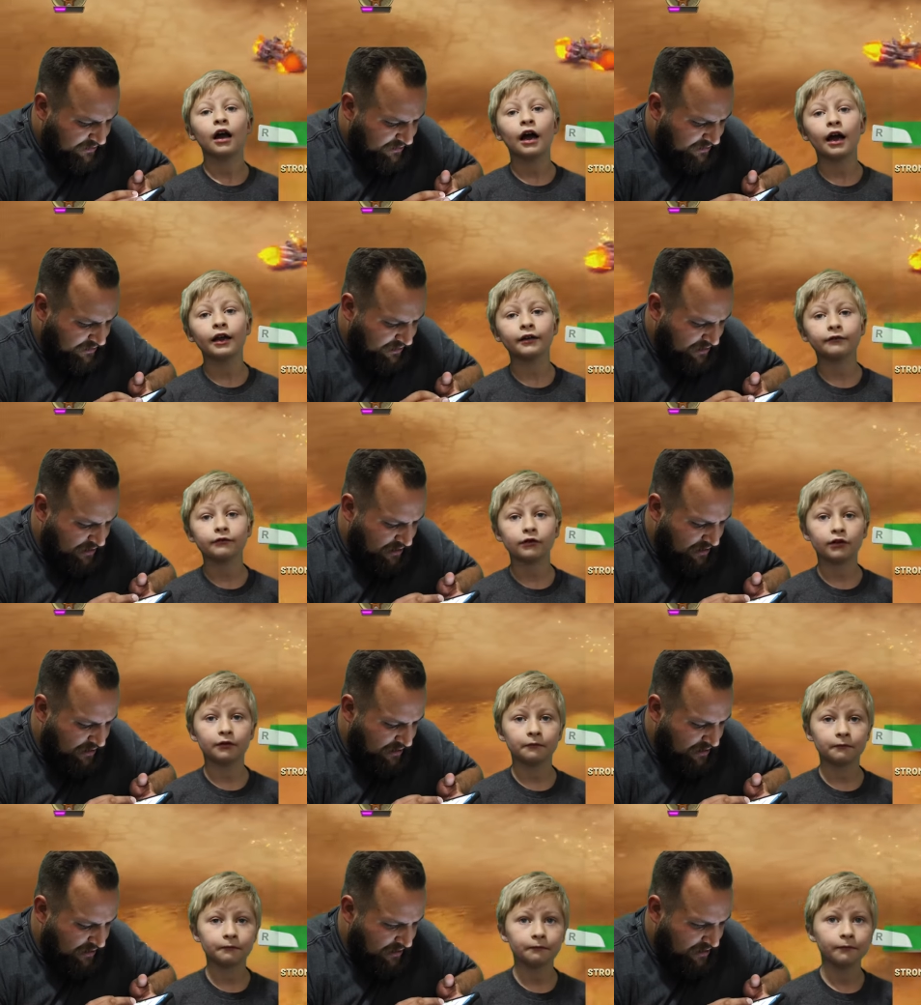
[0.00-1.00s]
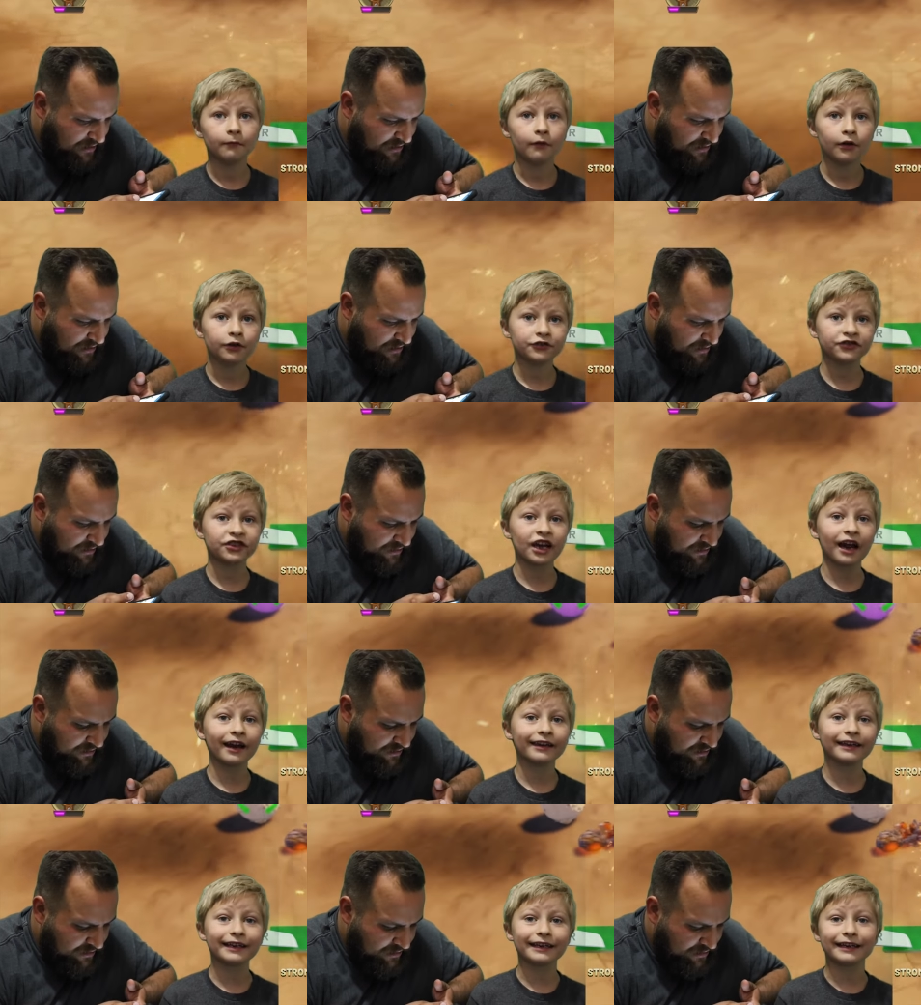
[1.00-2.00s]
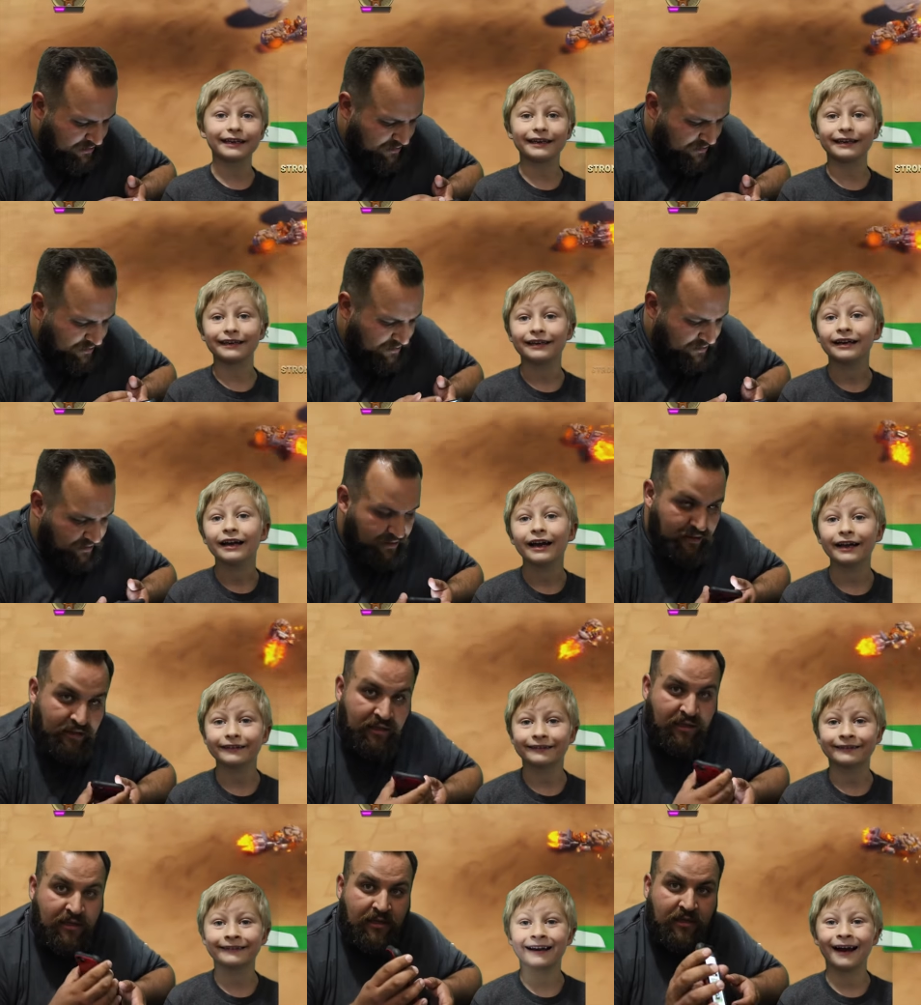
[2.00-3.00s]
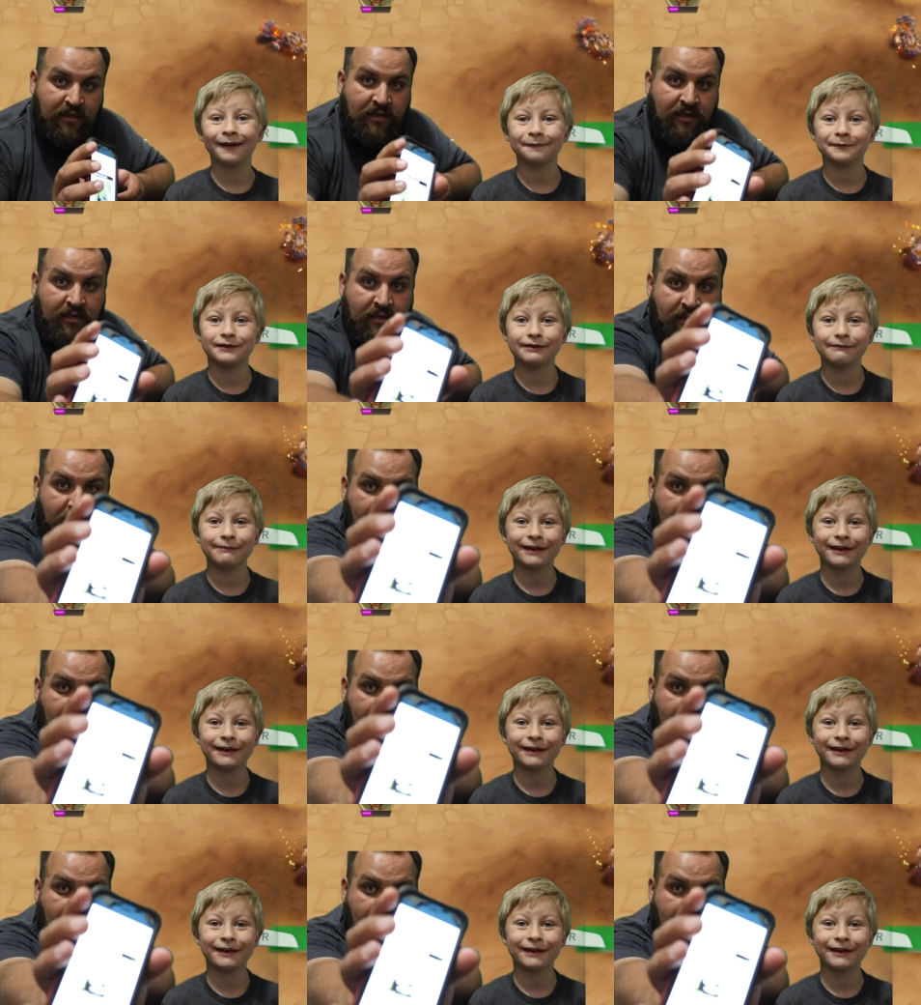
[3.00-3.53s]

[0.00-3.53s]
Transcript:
Speaker 1: Hey, Chucky! It's time to